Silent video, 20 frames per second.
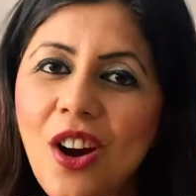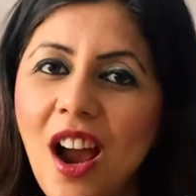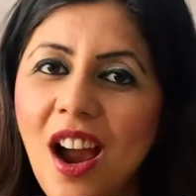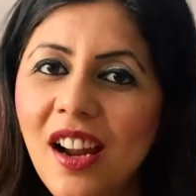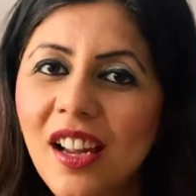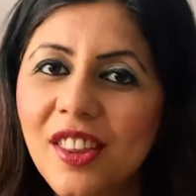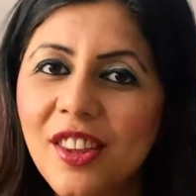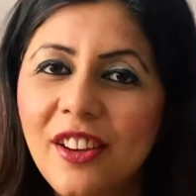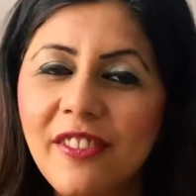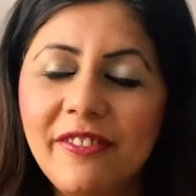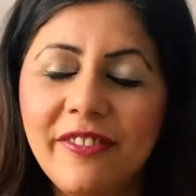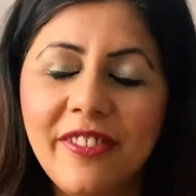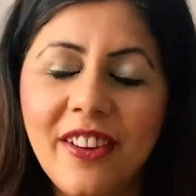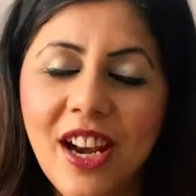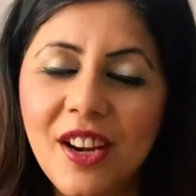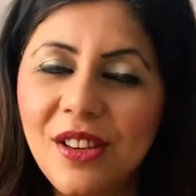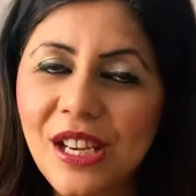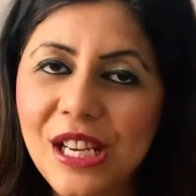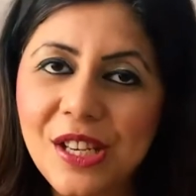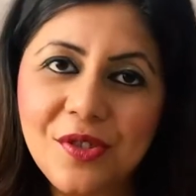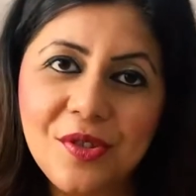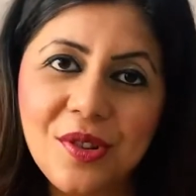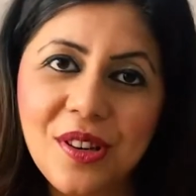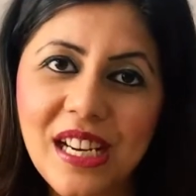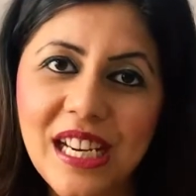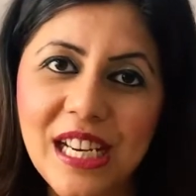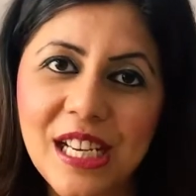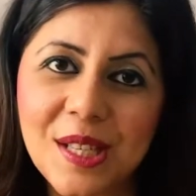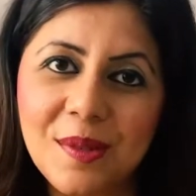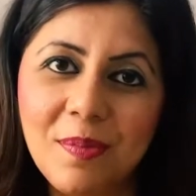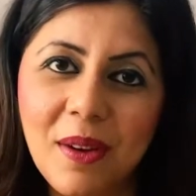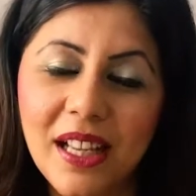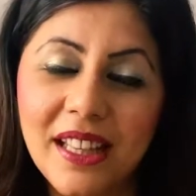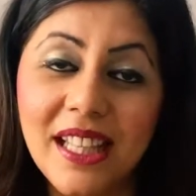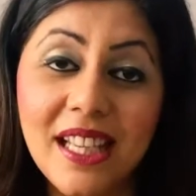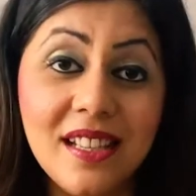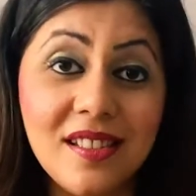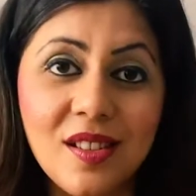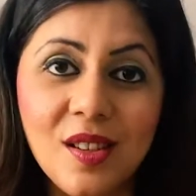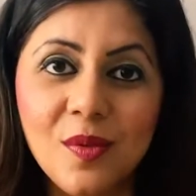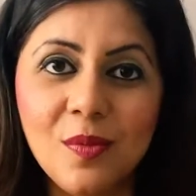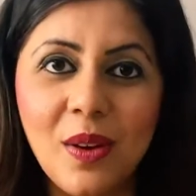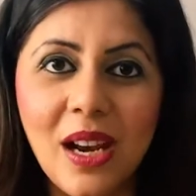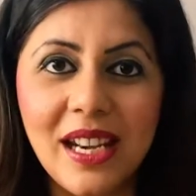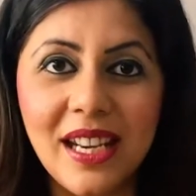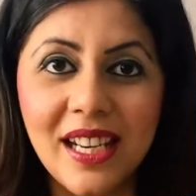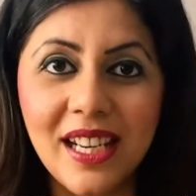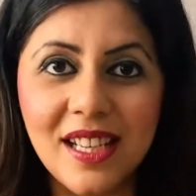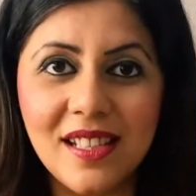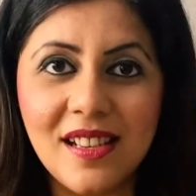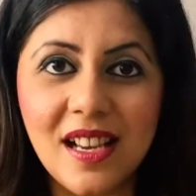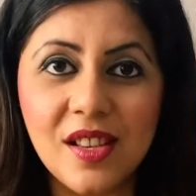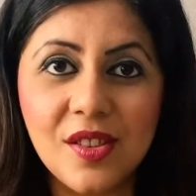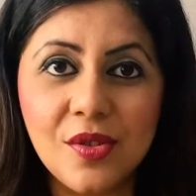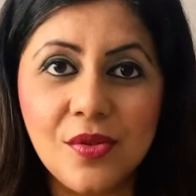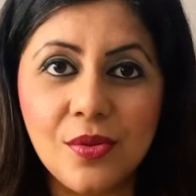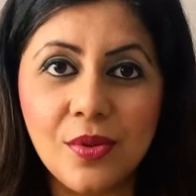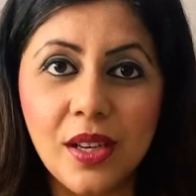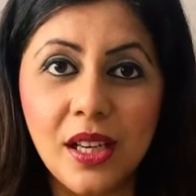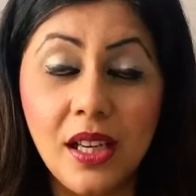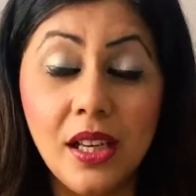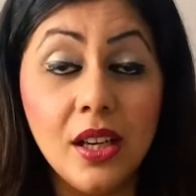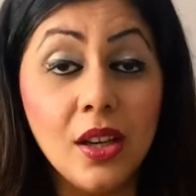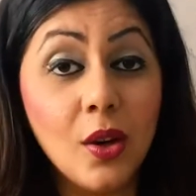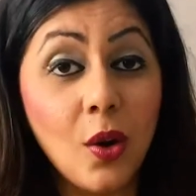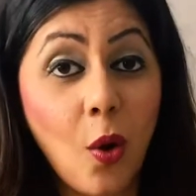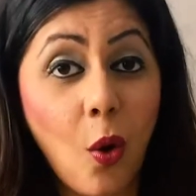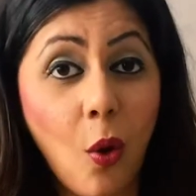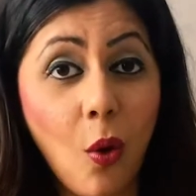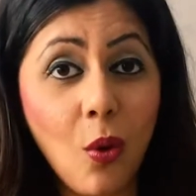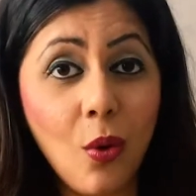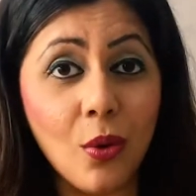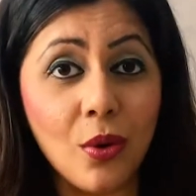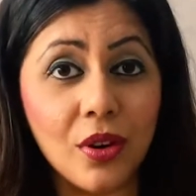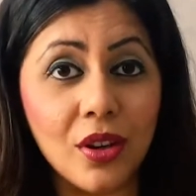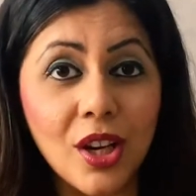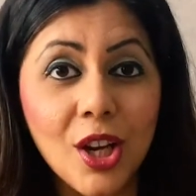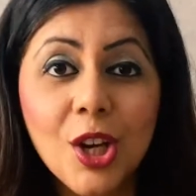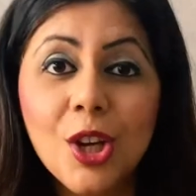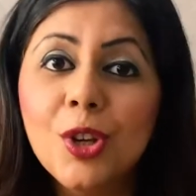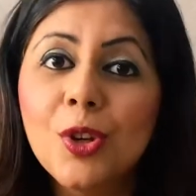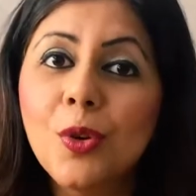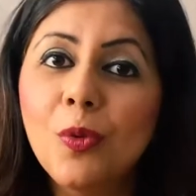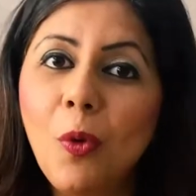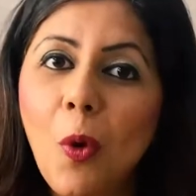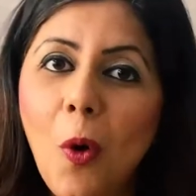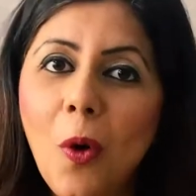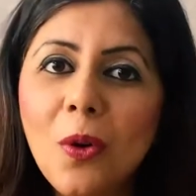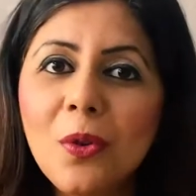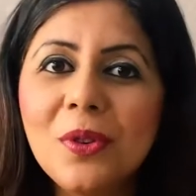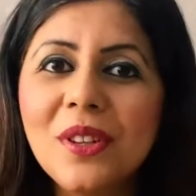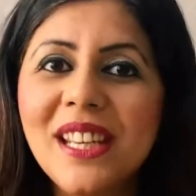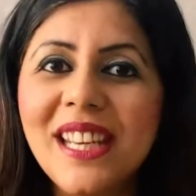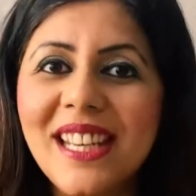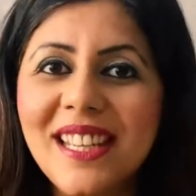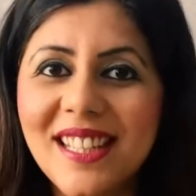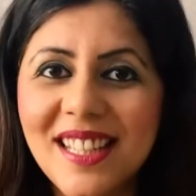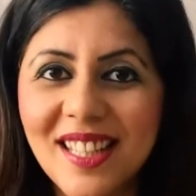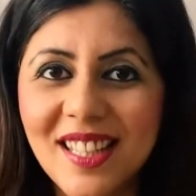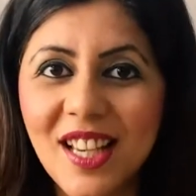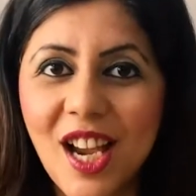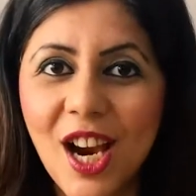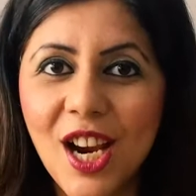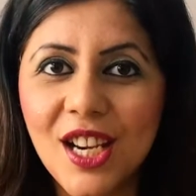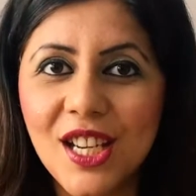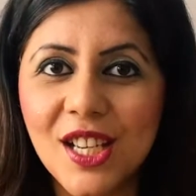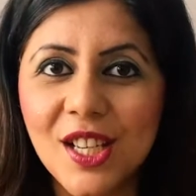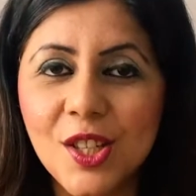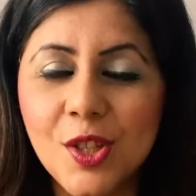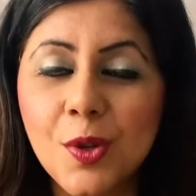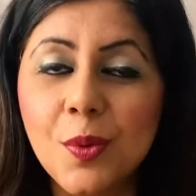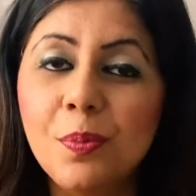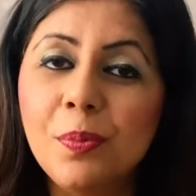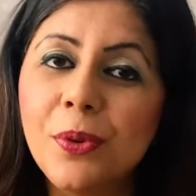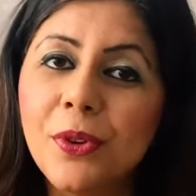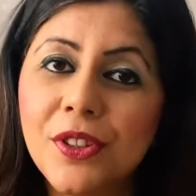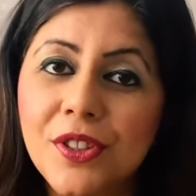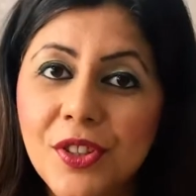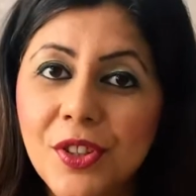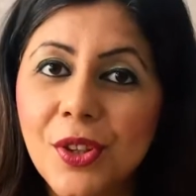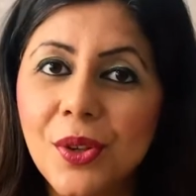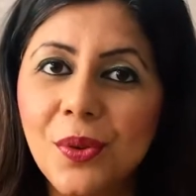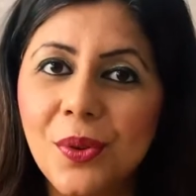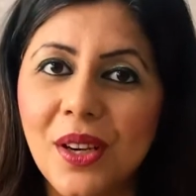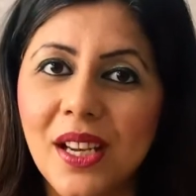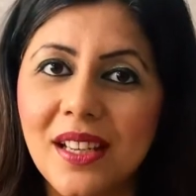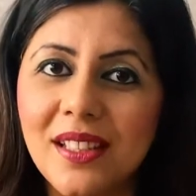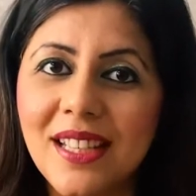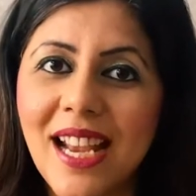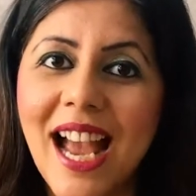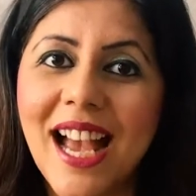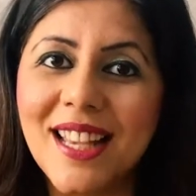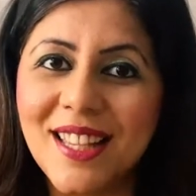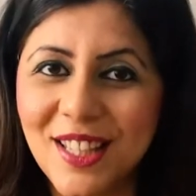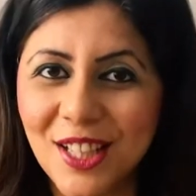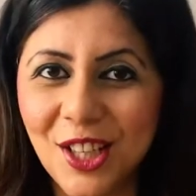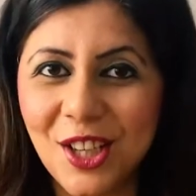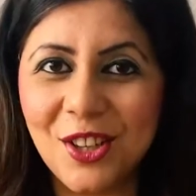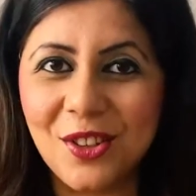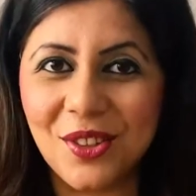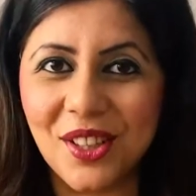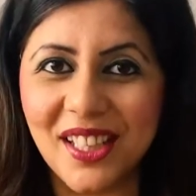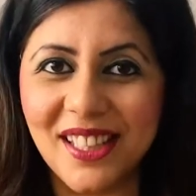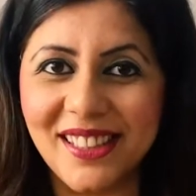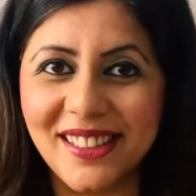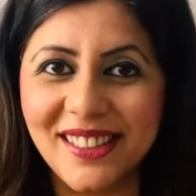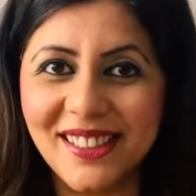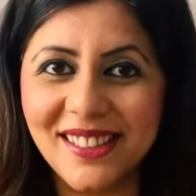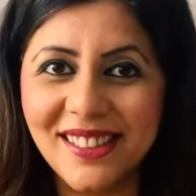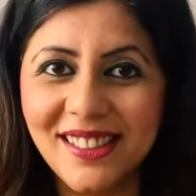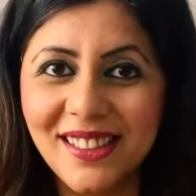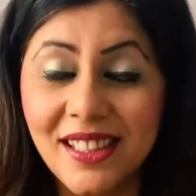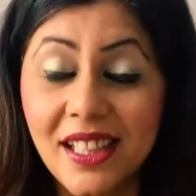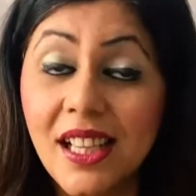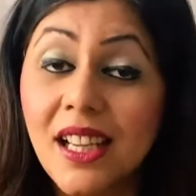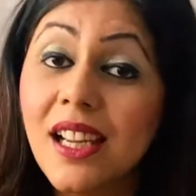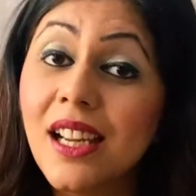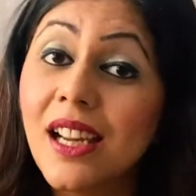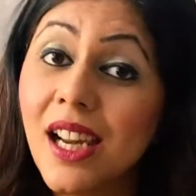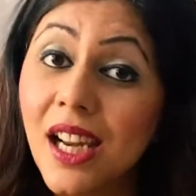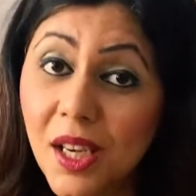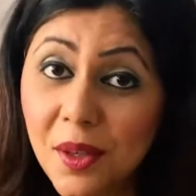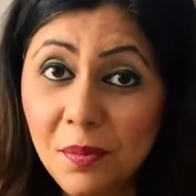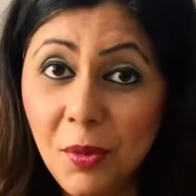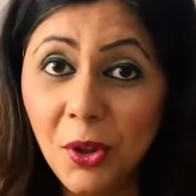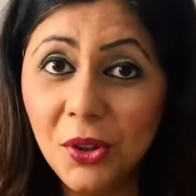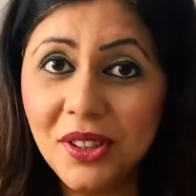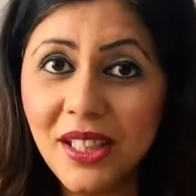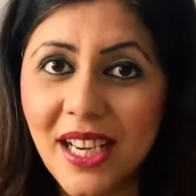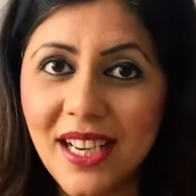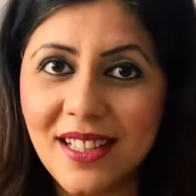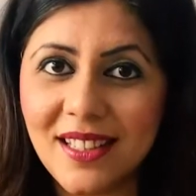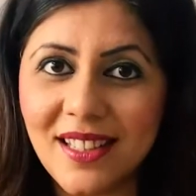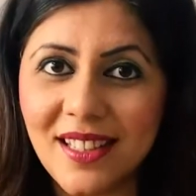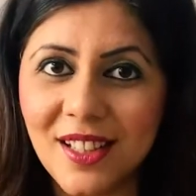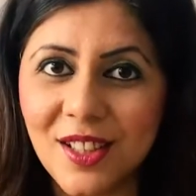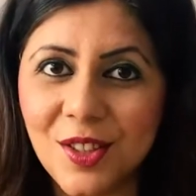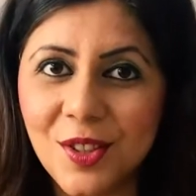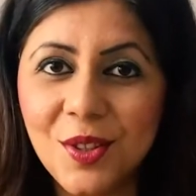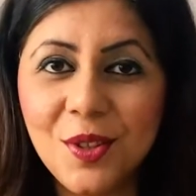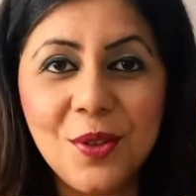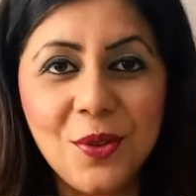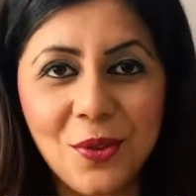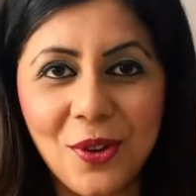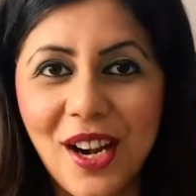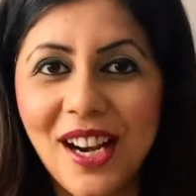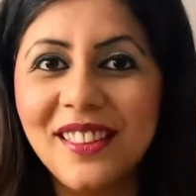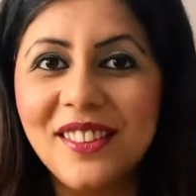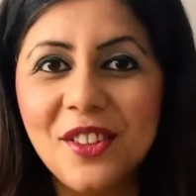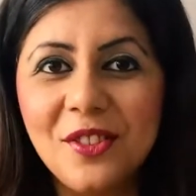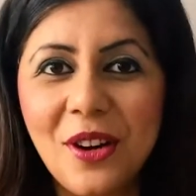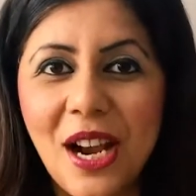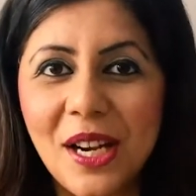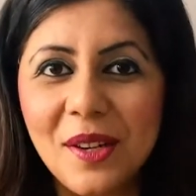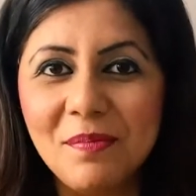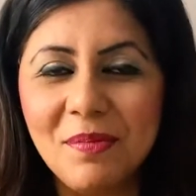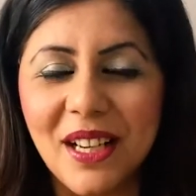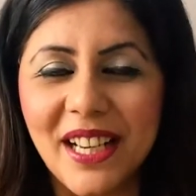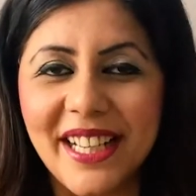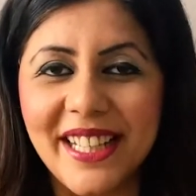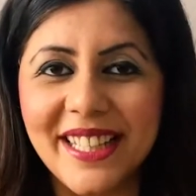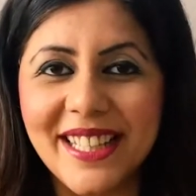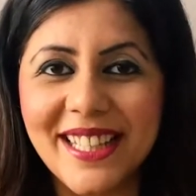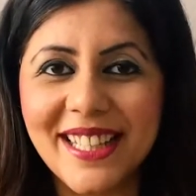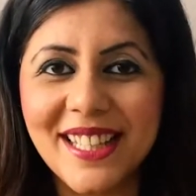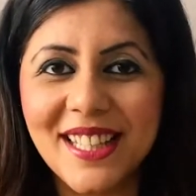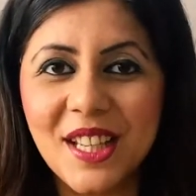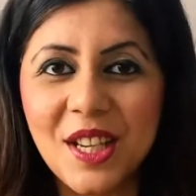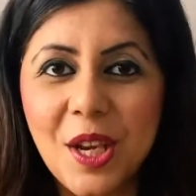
either very intrigued by the Indian wedding industry or you already decided to pursue it as a career. In both cases, you are at the right place